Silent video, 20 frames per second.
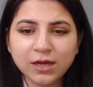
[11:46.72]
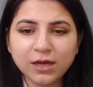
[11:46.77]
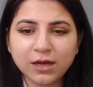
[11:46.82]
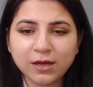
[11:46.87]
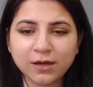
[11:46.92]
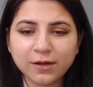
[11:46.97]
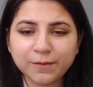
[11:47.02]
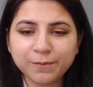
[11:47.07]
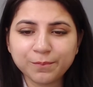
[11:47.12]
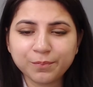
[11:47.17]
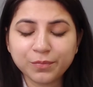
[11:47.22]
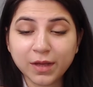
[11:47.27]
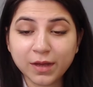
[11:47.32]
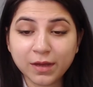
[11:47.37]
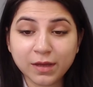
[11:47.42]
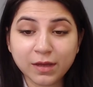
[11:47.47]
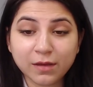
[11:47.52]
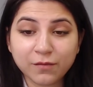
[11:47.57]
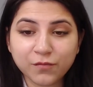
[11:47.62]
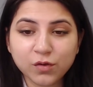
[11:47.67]

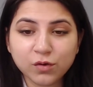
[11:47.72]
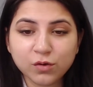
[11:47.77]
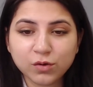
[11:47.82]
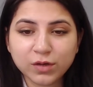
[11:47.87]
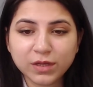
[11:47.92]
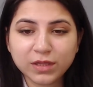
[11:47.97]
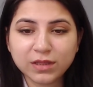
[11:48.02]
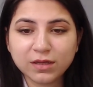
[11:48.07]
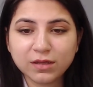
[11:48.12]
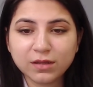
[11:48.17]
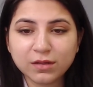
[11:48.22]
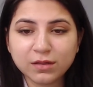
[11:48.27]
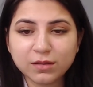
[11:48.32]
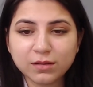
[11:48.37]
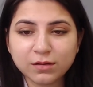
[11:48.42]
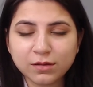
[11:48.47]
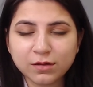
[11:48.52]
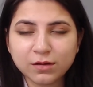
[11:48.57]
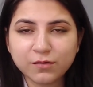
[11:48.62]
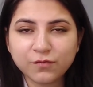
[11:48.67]
If you look at
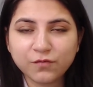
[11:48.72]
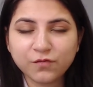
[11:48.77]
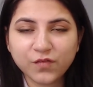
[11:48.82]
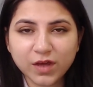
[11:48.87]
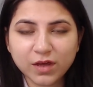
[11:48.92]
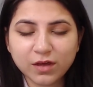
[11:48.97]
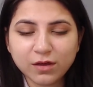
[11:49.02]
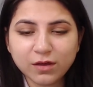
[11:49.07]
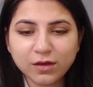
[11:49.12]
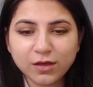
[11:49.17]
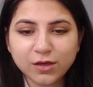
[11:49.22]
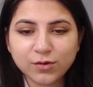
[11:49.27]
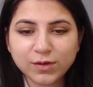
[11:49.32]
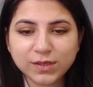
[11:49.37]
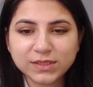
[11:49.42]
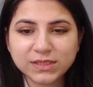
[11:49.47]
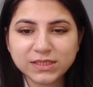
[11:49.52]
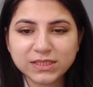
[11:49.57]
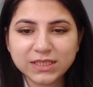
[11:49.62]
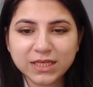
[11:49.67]
the figure, you
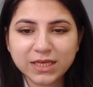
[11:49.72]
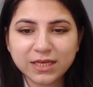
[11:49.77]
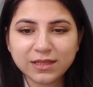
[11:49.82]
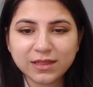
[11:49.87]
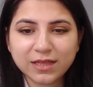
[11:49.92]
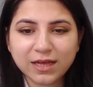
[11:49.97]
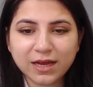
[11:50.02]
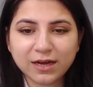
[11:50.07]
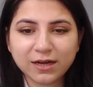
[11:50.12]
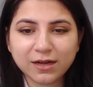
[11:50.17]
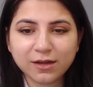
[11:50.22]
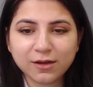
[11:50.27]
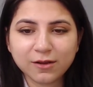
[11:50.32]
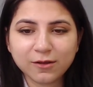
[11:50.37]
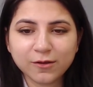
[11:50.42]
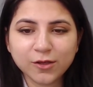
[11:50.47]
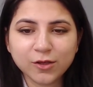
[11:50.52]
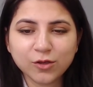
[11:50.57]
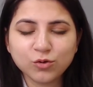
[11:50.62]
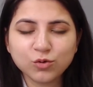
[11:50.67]
can see
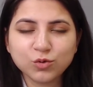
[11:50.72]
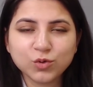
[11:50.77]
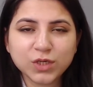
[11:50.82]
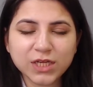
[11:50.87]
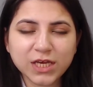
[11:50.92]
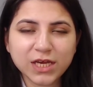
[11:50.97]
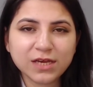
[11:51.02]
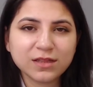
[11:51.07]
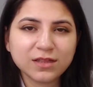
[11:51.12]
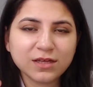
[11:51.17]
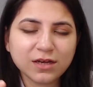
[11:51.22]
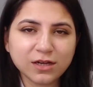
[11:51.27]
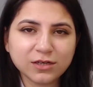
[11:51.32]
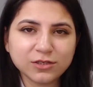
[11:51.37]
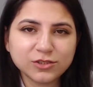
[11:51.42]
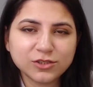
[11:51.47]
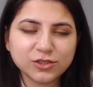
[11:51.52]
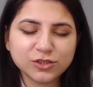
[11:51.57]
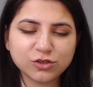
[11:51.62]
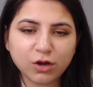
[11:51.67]
that you take the
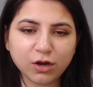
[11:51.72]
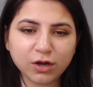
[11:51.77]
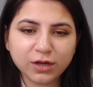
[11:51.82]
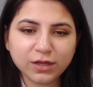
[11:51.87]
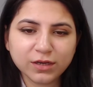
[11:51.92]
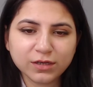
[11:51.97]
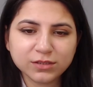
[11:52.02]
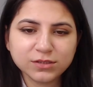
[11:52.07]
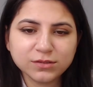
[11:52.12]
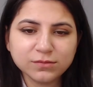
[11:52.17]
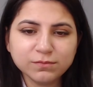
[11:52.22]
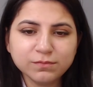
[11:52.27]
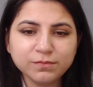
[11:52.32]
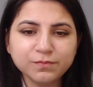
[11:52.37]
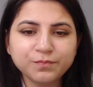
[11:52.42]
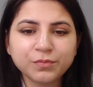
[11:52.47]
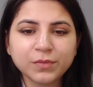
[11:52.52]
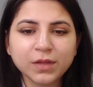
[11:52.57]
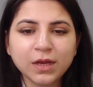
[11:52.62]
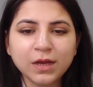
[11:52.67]
cultured organism,
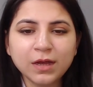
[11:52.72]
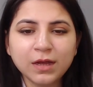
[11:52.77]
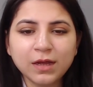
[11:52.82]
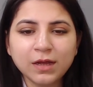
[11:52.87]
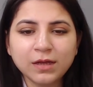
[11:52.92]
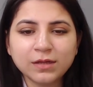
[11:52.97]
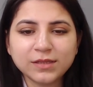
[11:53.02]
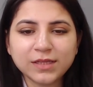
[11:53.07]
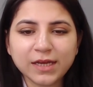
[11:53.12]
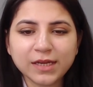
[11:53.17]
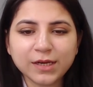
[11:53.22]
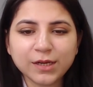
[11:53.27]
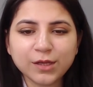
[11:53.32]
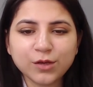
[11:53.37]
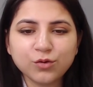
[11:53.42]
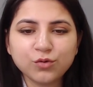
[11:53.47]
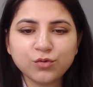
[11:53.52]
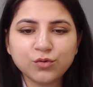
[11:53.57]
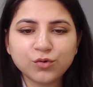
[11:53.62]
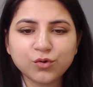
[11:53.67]
then
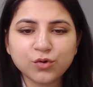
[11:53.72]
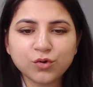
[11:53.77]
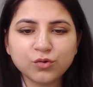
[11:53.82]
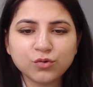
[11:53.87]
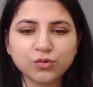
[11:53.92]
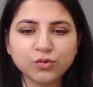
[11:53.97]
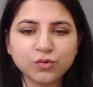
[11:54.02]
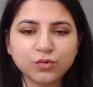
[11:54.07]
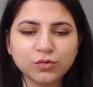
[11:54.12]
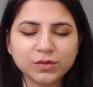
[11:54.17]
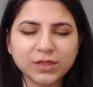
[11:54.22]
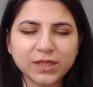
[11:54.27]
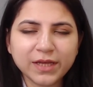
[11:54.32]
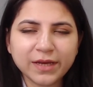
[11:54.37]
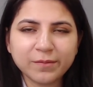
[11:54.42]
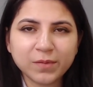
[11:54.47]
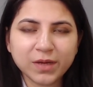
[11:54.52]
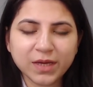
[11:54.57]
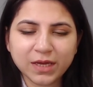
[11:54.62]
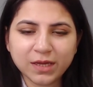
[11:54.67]
you grow
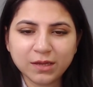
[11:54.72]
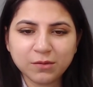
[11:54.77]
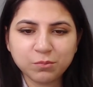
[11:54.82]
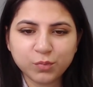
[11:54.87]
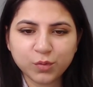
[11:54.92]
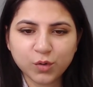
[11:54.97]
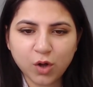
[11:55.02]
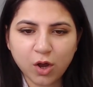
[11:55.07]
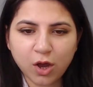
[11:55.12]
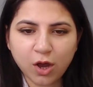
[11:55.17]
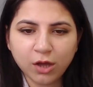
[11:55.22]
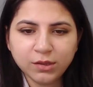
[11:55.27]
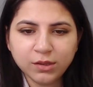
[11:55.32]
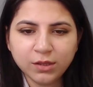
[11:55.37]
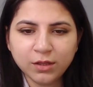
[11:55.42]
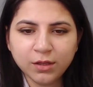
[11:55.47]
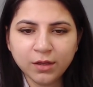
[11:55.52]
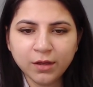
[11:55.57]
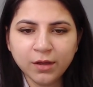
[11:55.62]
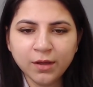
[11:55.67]
them in
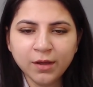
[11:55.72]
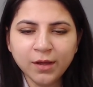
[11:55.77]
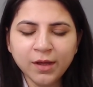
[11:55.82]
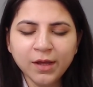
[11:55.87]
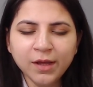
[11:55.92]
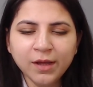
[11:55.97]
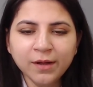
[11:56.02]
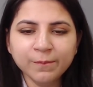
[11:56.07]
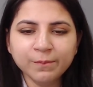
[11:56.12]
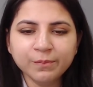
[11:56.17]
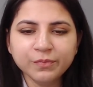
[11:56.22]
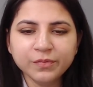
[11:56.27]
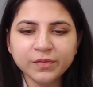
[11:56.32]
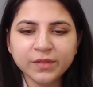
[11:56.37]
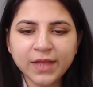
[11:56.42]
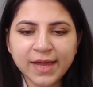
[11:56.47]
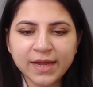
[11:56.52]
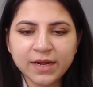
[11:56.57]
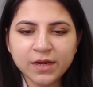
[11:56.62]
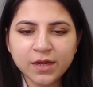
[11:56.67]
broth,
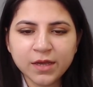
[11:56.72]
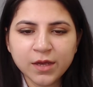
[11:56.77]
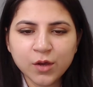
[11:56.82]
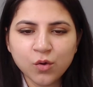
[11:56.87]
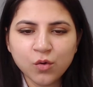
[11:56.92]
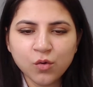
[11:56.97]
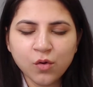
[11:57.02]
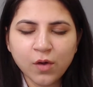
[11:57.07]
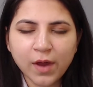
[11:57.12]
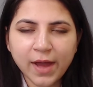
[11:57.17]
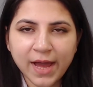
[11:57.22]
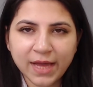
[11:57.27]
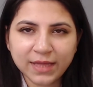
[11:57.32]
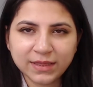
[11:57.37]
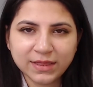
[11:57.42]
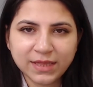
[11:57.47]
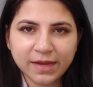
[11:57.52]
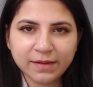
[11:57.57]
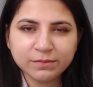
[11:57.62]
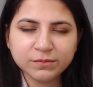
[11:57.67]
then you
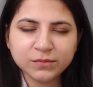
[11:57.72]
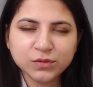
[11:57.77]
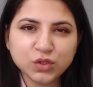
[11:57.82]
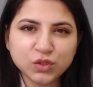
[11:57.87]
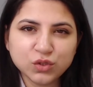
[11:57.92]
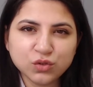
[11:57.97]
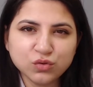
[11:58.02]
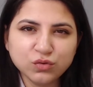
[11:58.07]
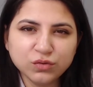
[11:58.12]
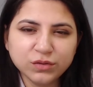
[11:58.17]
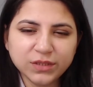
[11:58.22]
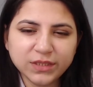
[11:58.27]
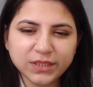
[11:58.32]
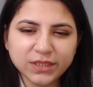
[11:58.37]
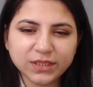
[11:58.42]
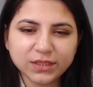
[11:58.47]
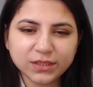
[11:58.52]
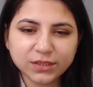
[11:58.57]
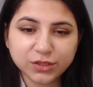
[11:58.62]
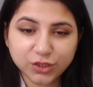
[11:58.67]
add them to
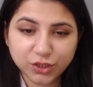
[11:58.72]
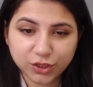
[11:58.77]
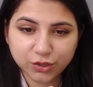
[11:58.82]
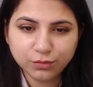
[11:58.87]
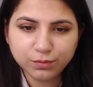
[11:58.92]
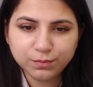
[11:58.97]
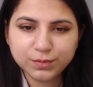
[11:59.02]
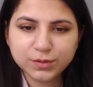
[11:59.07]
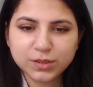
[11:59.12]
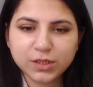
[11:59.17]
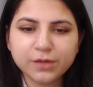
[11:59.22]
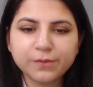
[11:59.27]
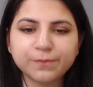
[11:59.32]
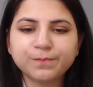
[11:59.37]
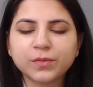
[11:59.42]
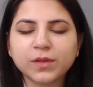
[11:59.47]
the tubes.